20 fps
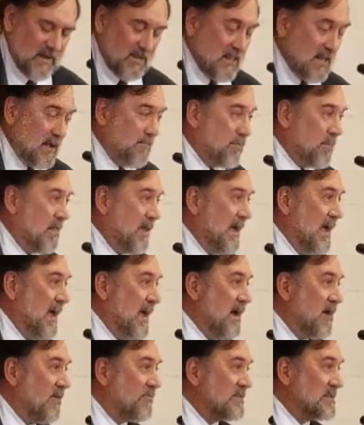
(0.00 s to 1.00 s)
They play
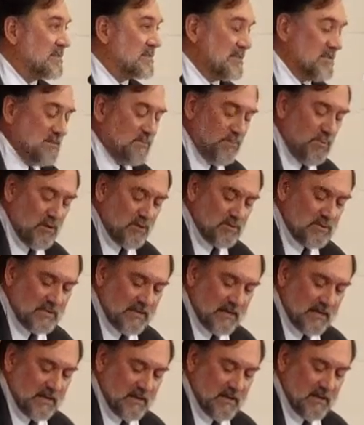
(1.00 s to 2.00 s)
Elvis's
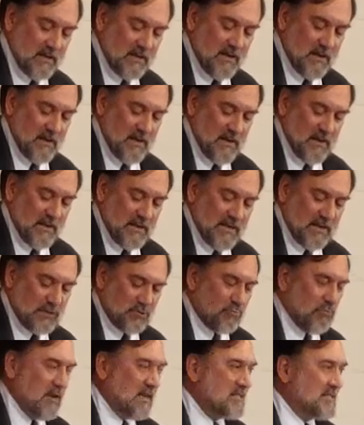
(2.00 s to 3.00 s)
music. They
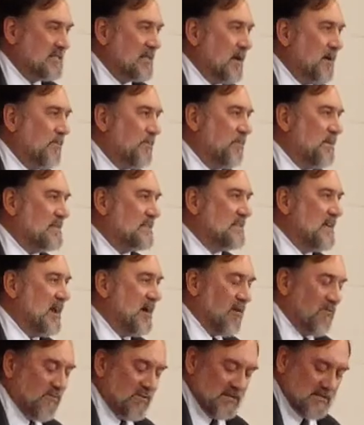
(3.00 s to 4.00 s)
dress up as
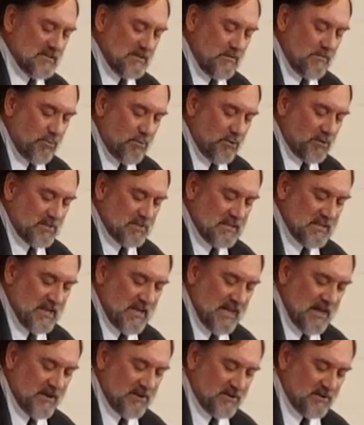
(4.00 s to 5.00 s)
Elvis
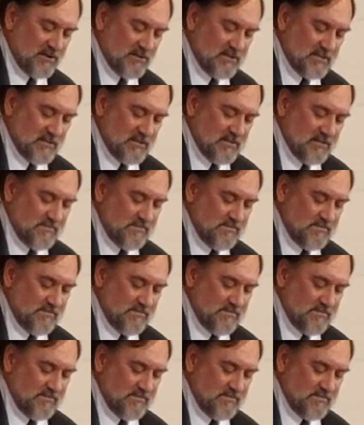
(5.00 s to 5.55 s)
impersonators.